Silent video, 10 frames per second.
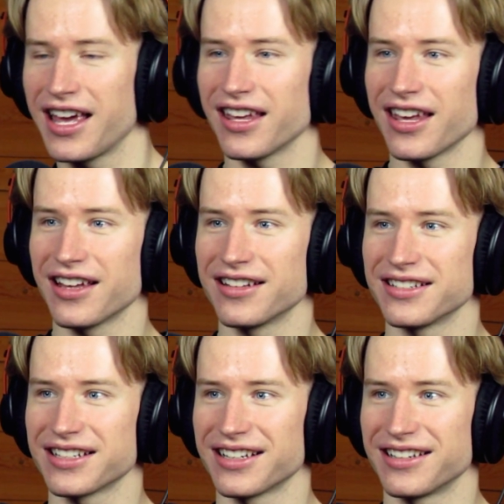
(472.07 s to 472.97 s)

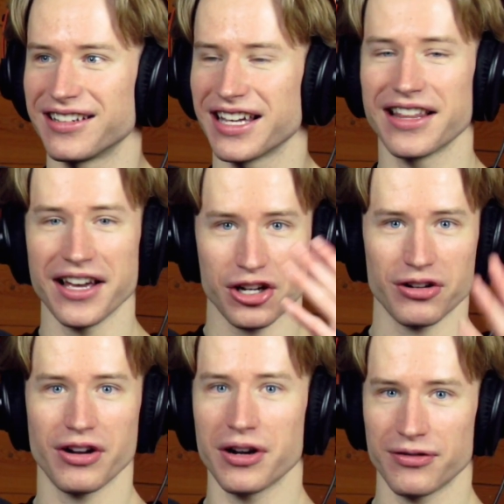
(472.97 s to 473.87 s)
And uh, in that
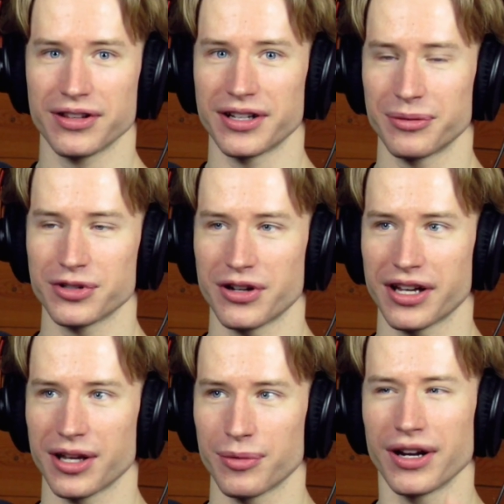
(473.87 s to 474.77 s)
choreography that I'm
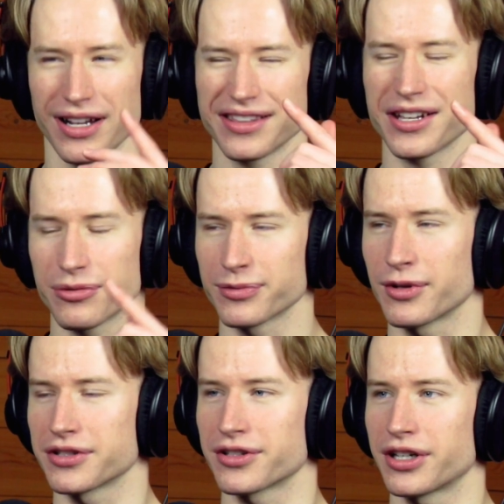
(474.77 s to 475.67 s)
talking about, I think it was
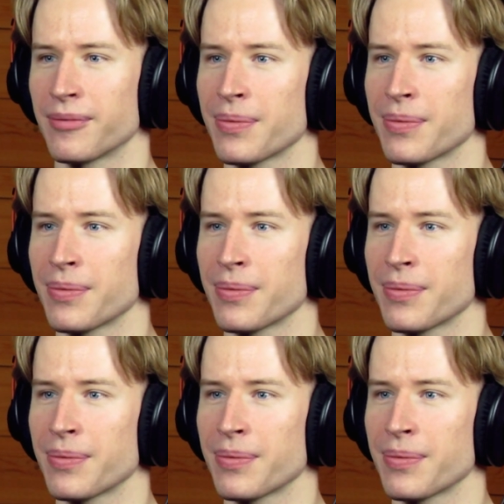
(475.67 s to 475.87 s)
Monster.